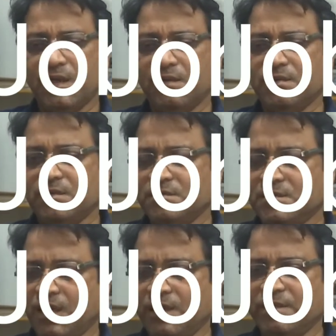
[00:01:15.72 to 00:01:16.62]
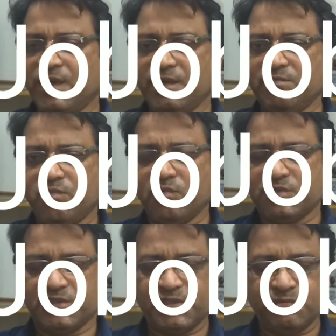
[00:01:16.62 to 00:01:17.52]
Now I am getting
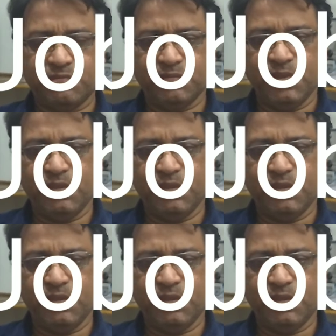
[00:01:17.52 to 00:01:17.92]
posts